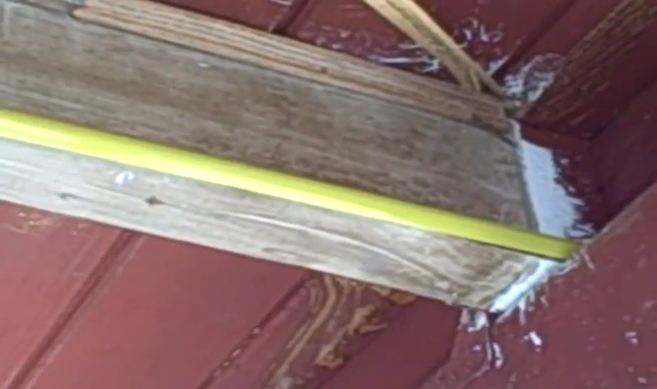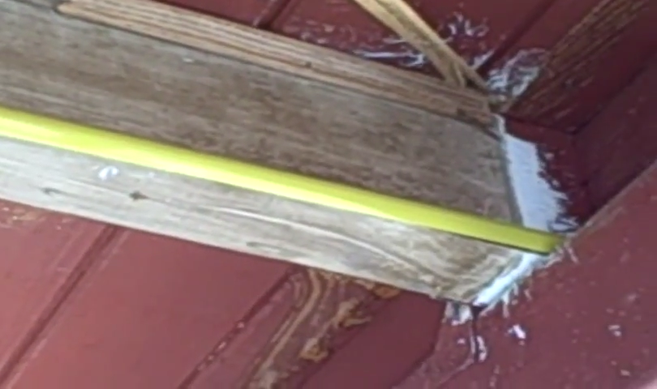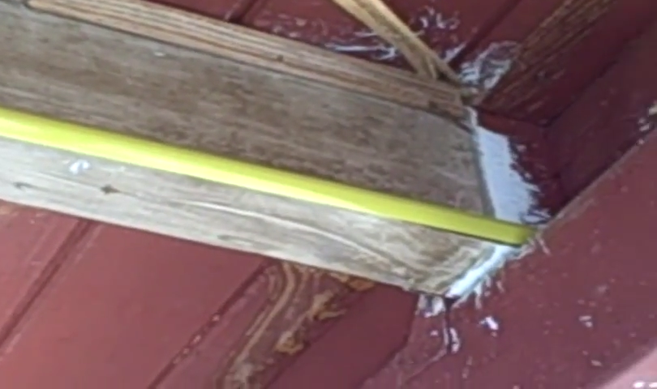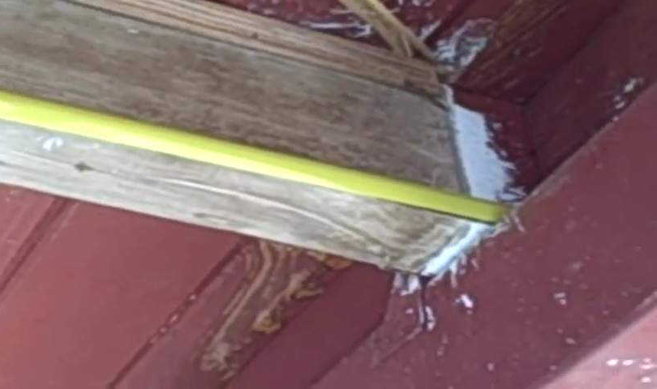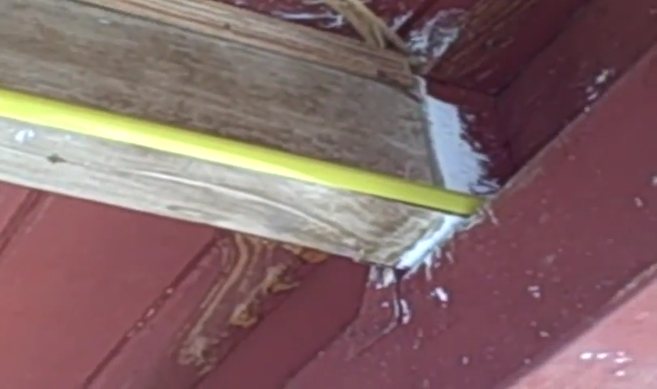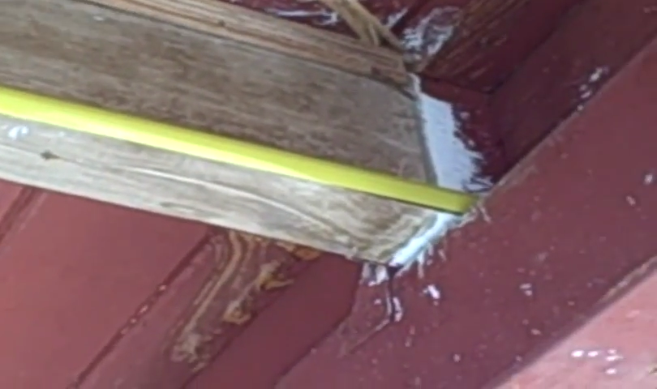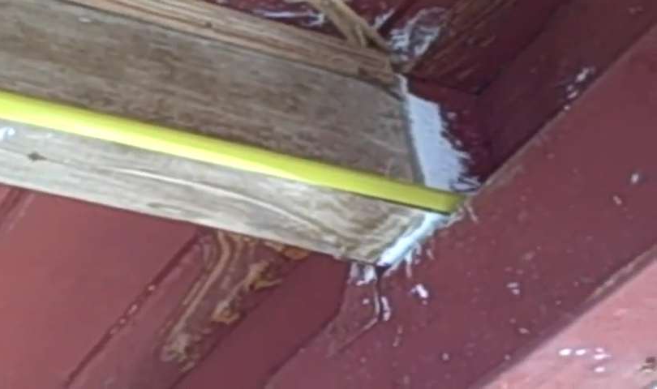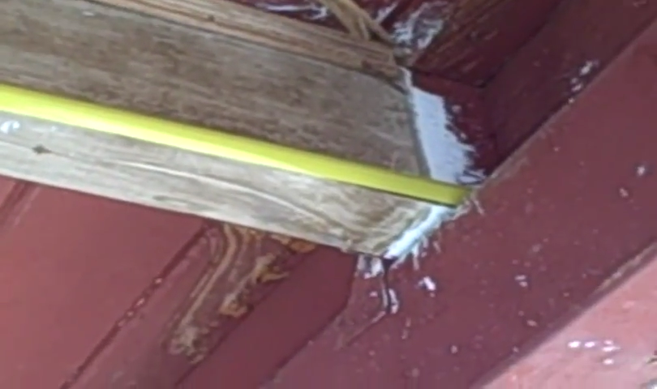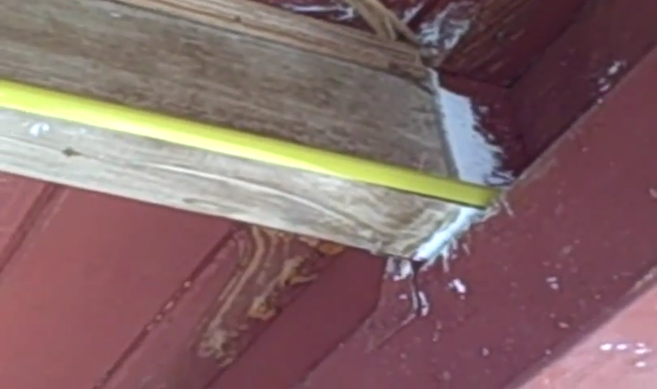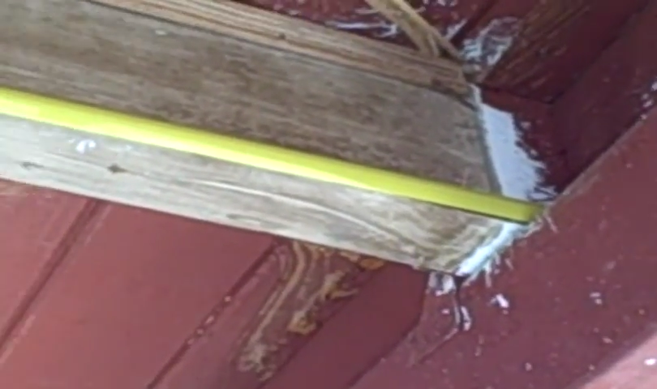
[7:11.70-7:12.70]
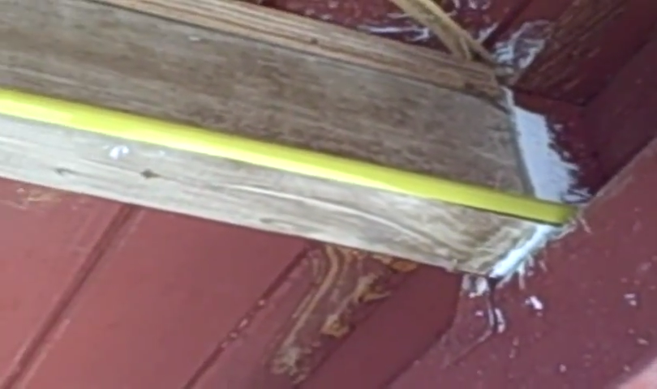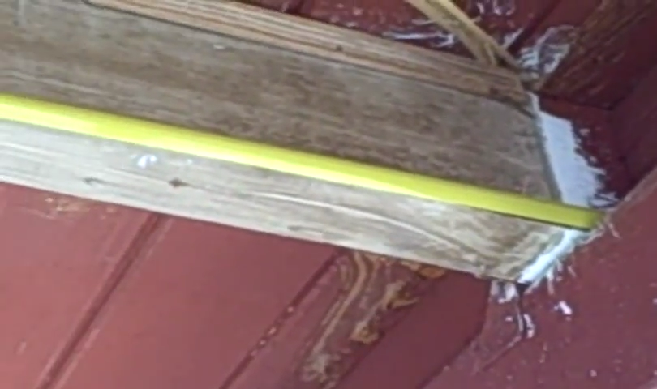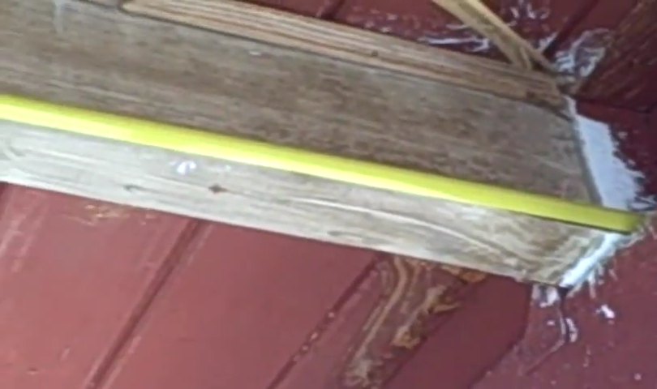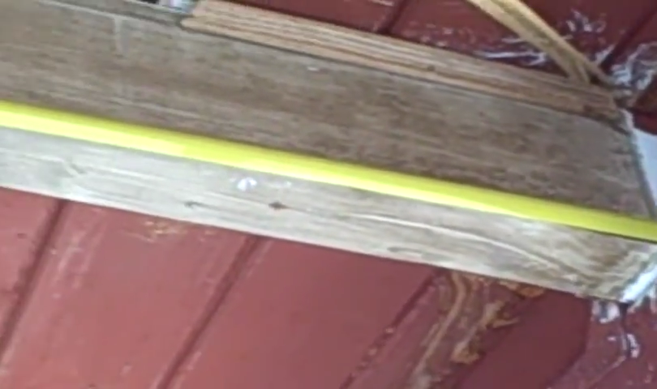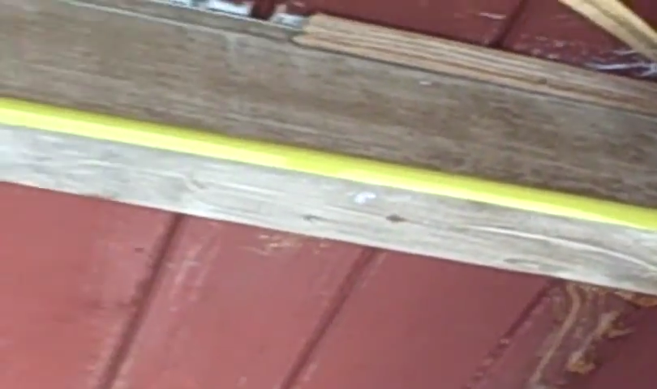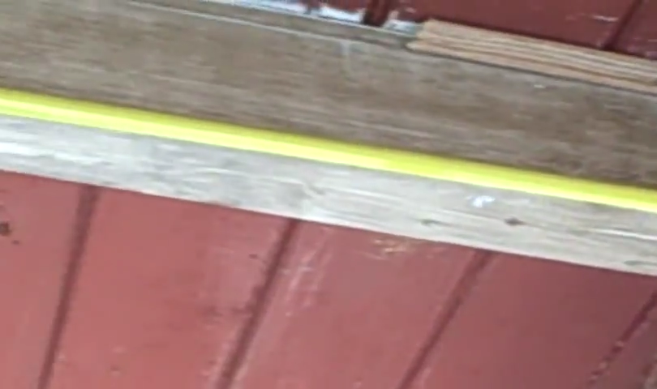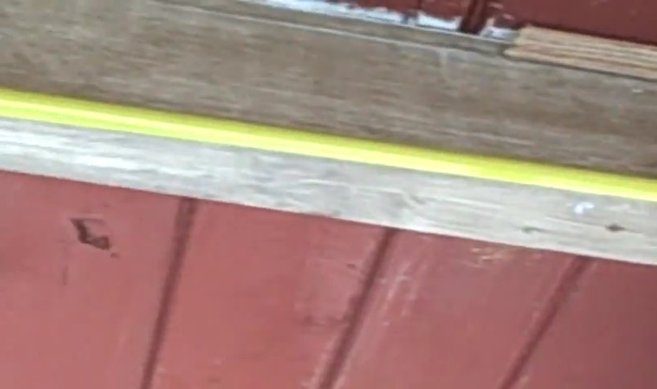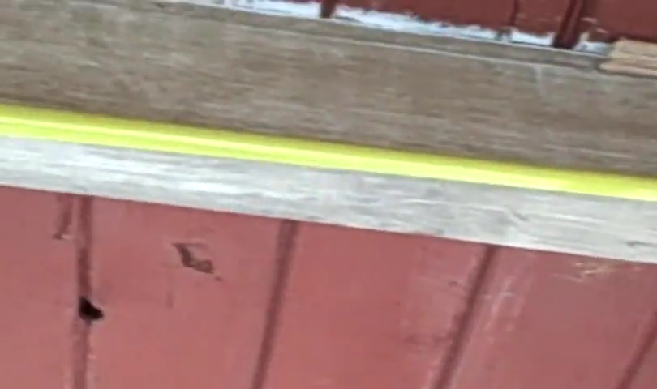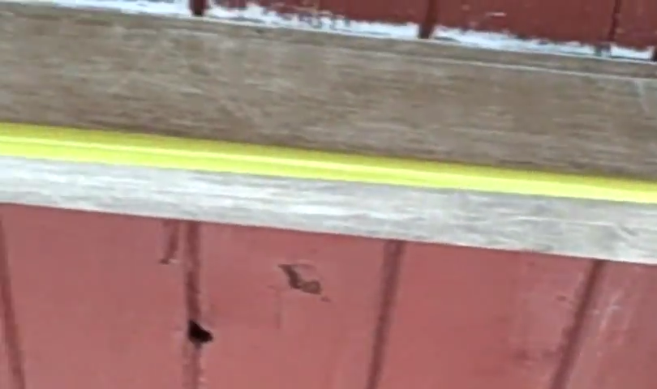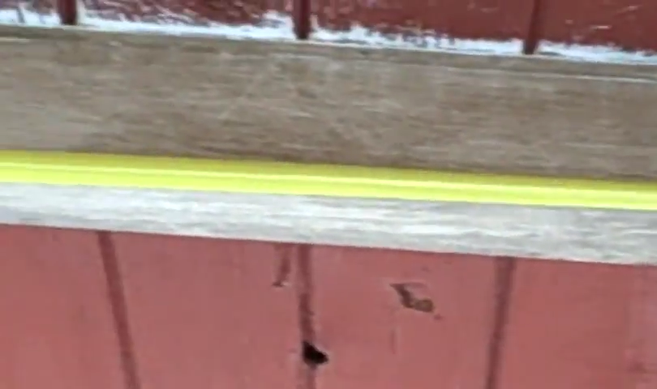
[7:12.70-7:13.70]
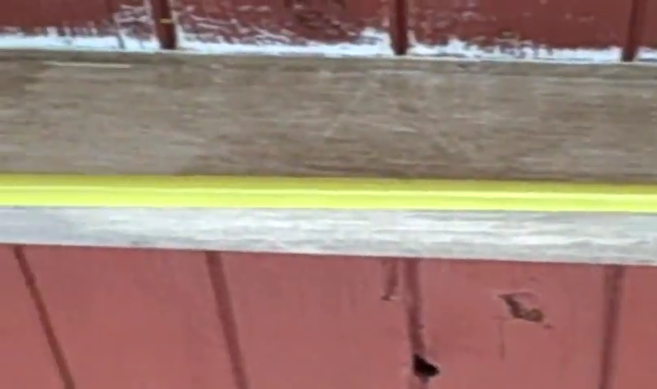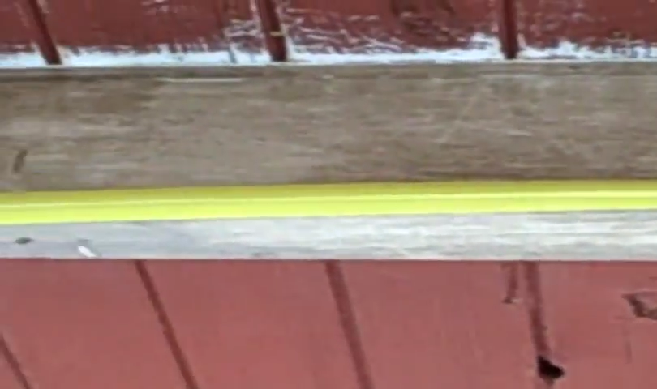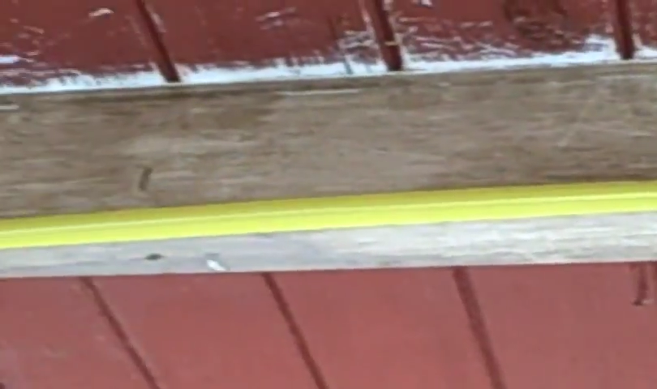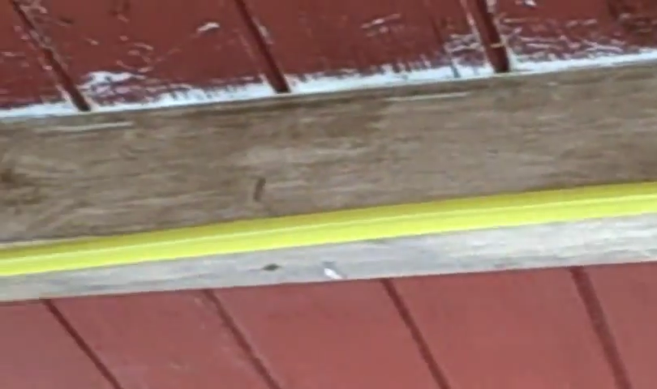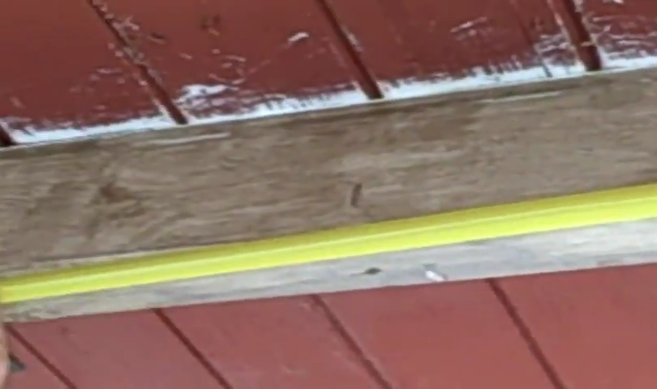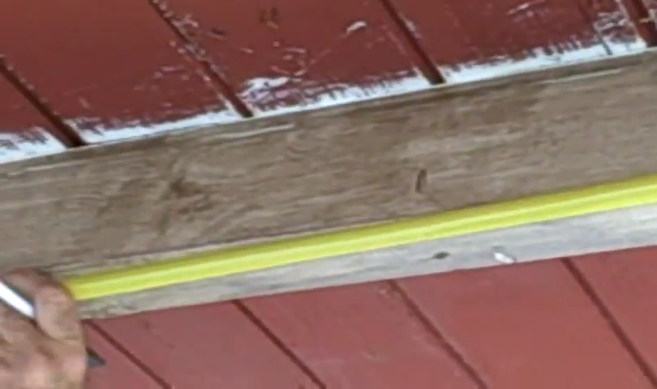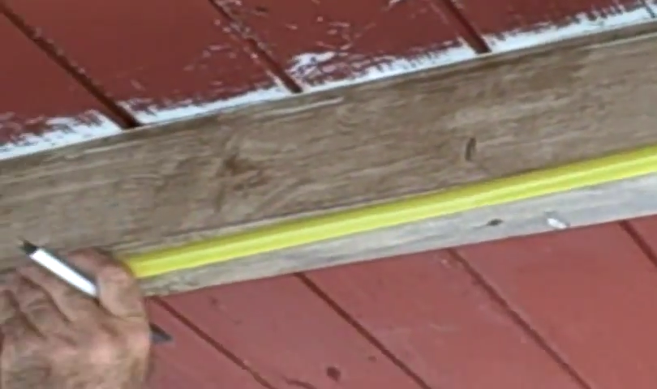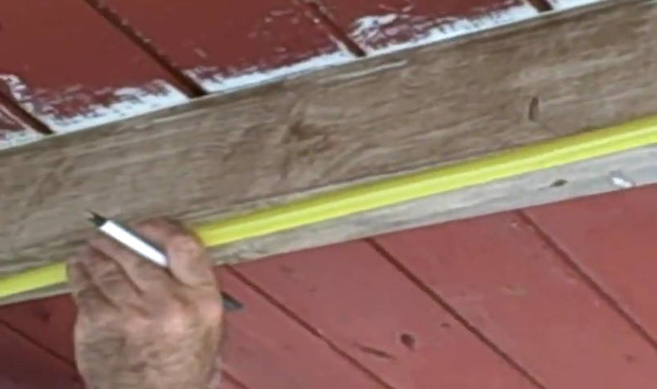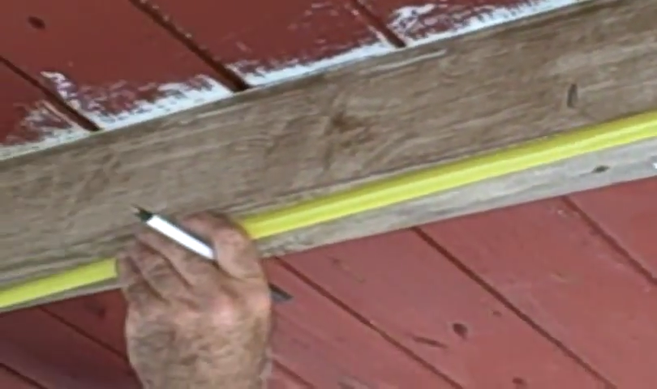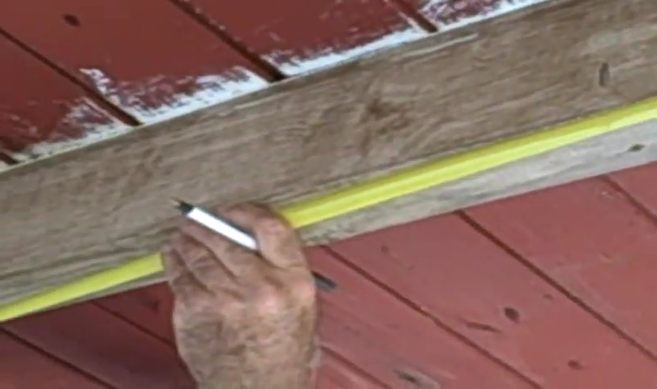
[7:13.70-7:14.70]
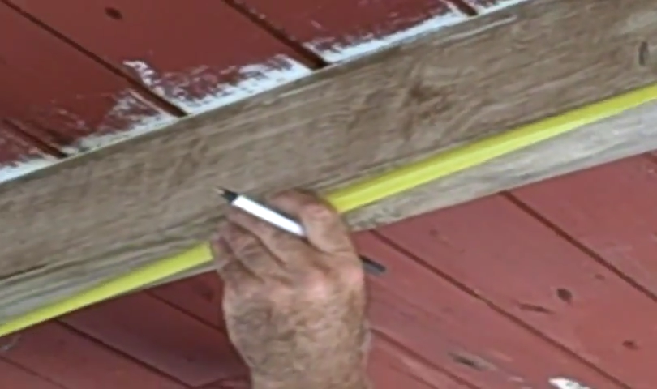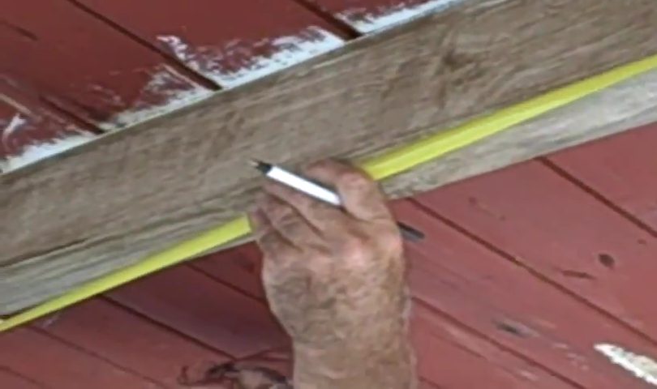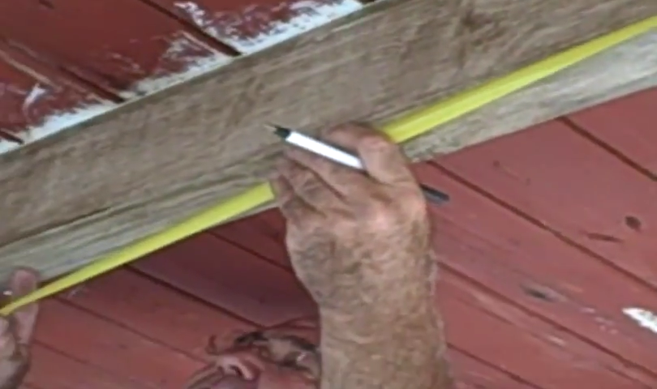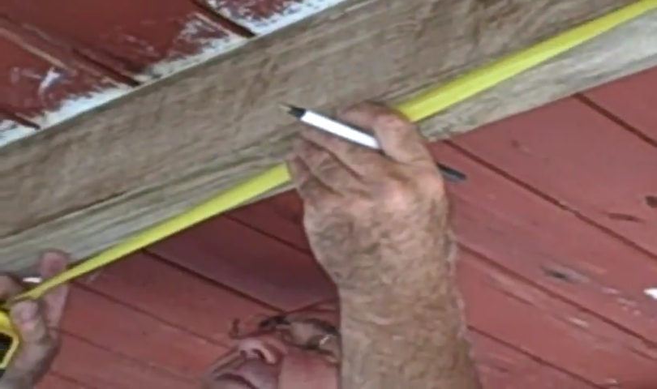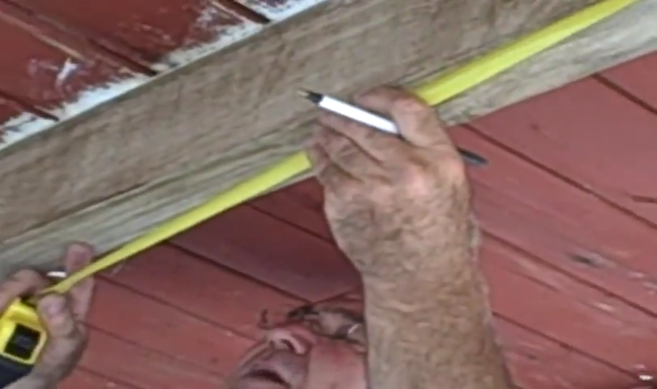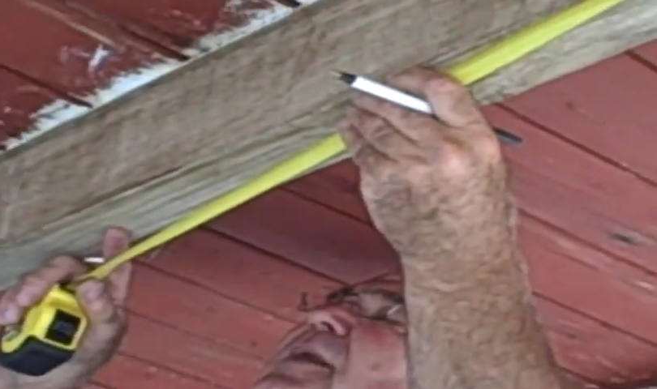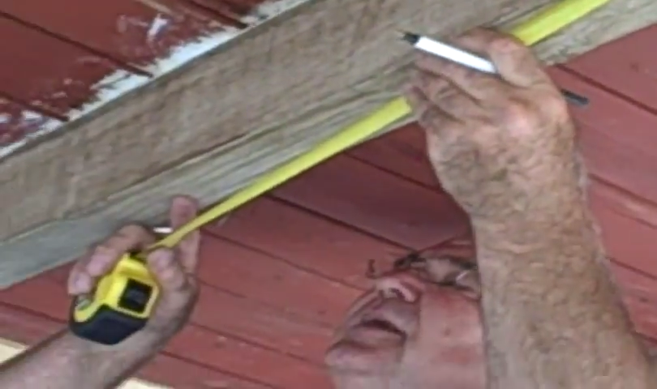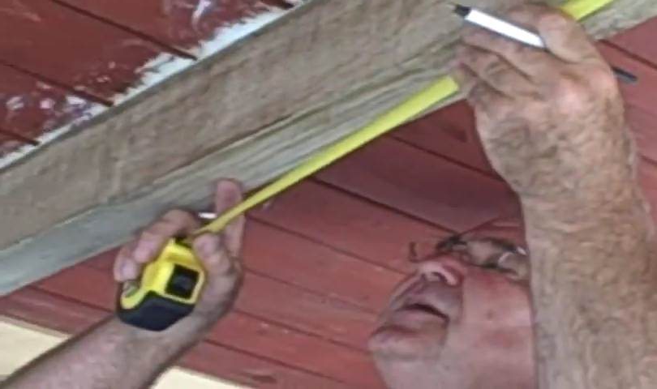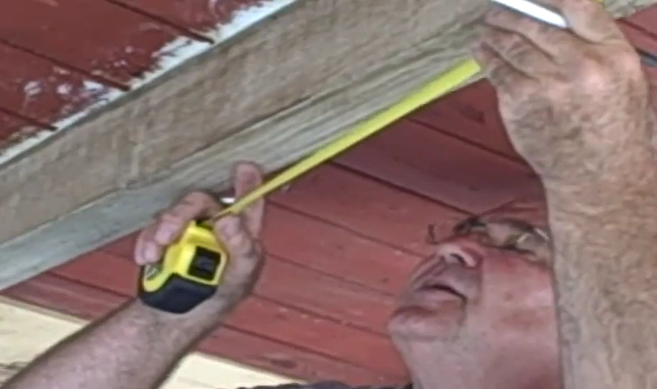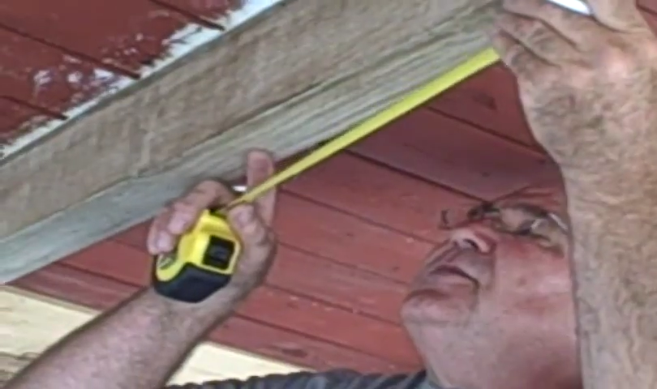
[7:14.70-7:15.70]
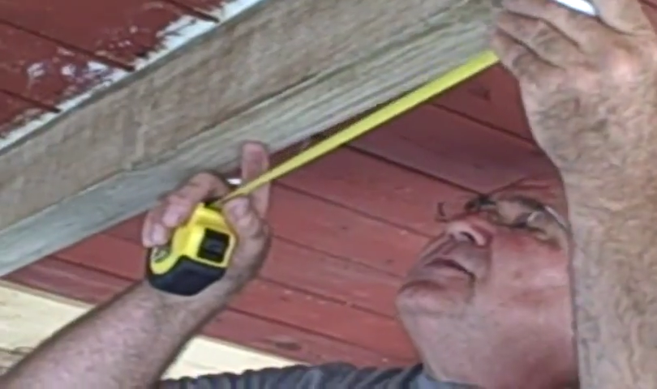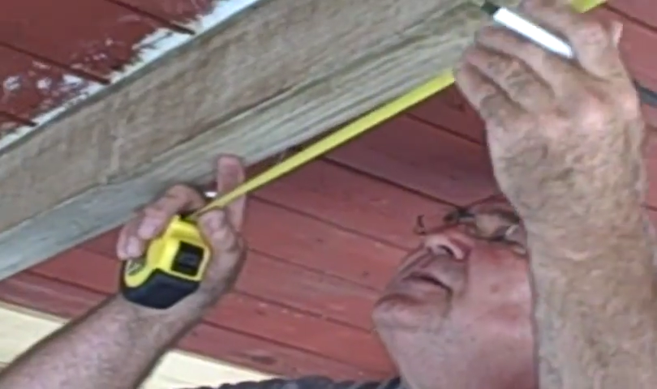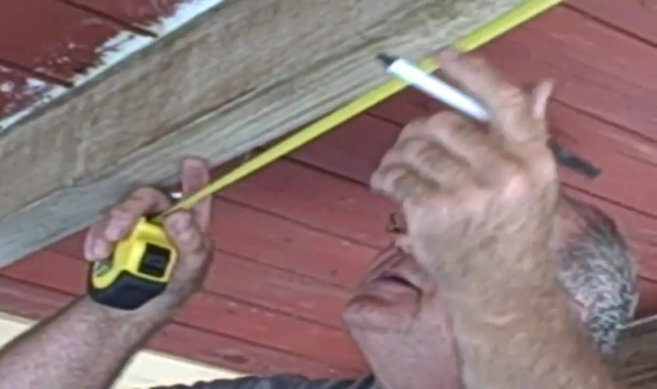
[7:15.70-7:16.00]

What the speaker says: No face is visible, so there are no lips to read.